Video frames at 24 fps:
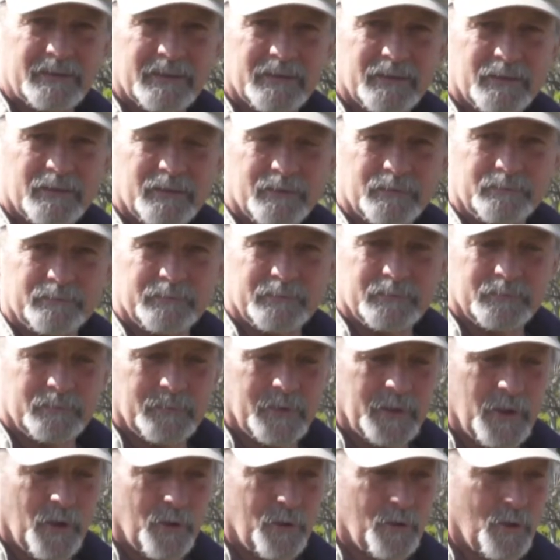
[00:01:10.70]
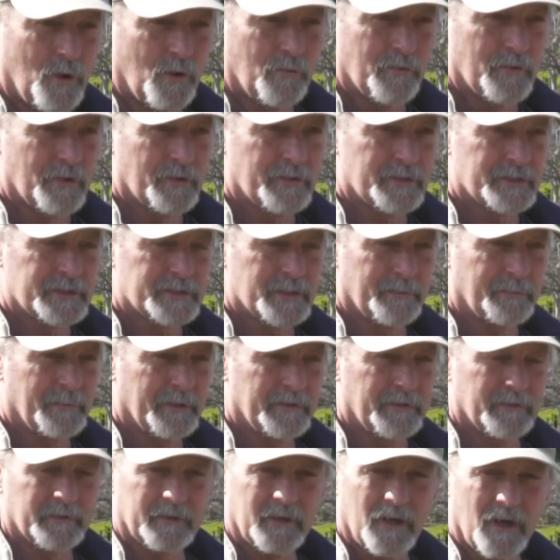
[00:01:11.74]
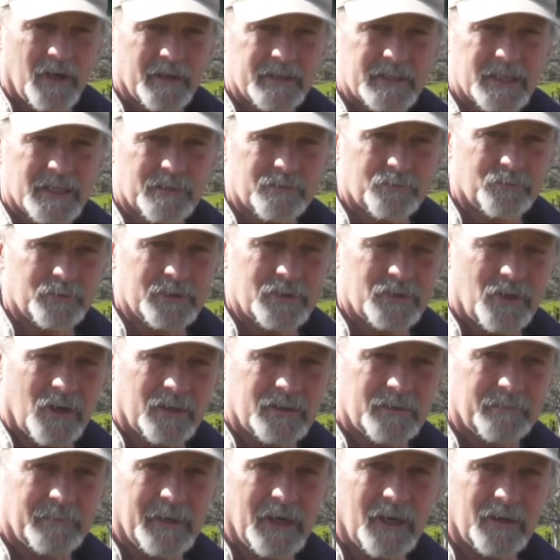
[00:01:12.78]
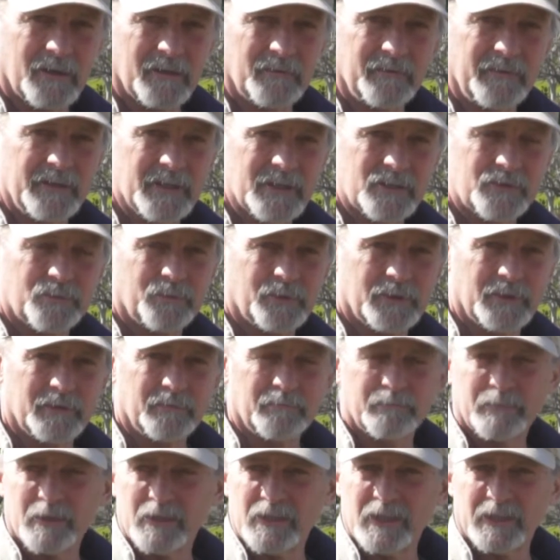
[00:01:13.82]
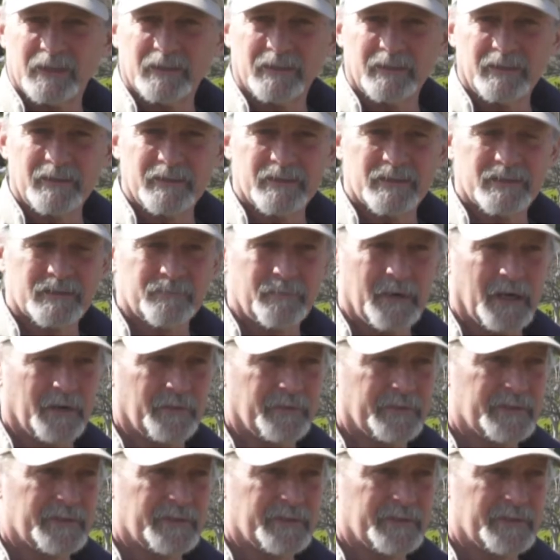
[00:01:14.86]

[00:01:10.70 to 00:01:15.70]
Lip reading: to go over some of the concepts we talked about, and this one in particular is about